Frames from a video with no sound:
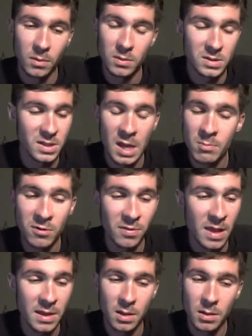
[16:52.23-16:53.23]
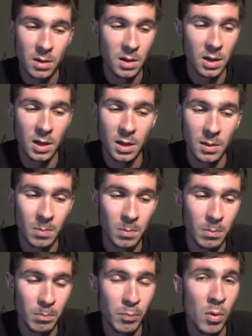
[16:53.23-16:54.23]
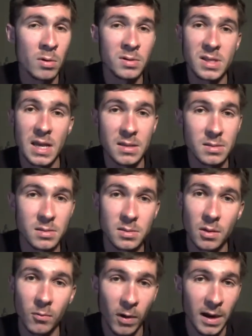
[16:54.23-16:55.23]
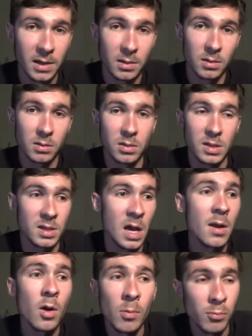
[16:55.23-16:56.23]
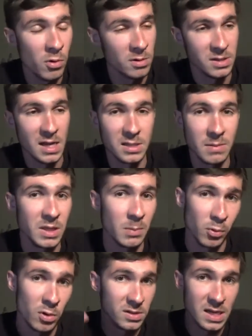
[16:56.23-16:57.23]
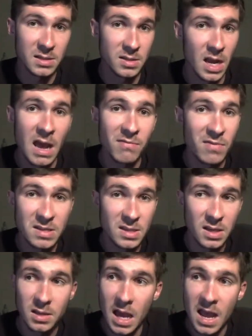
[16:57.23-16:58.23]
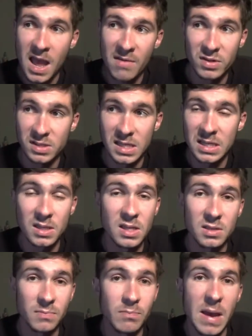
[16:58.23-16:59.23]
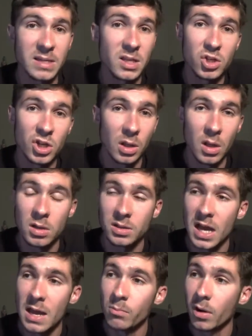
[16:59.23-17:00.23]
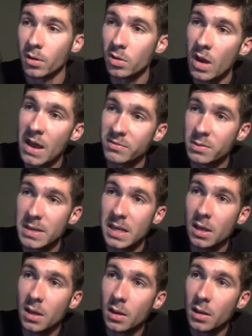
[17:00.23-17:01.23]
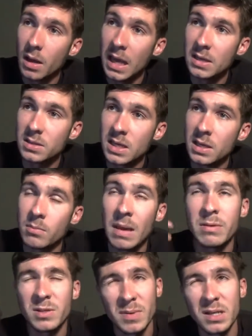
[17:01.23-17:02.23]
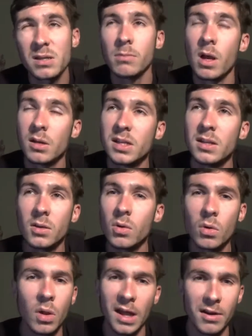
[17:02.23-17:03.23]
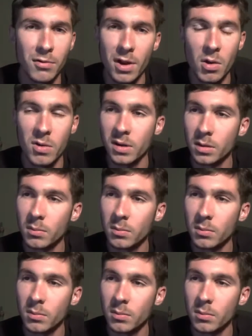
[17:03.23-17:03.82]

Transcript: same with like uh, porn sites, right? Not all porn sites. I mean, the porn sites that I've visited, I haven't seen this message in a long time where you have to be eighteen. Maybe it's because I'm logged into Google. I don't know.